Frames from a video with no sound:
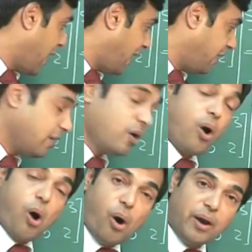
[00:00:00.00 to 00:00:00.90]
and
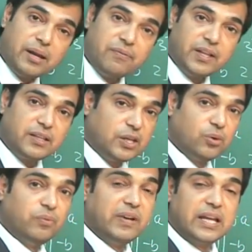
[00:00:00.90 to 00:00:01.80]
ORing with
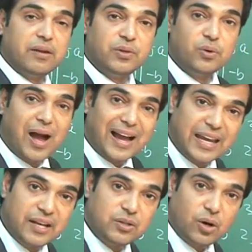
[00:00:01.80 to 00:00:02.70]
Q will give you
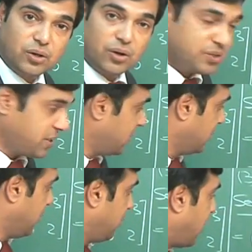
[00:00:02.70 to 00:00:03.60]
again tautology
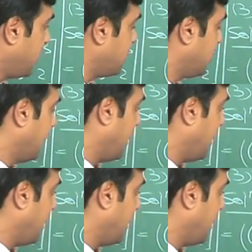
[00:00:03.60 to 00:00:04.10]
right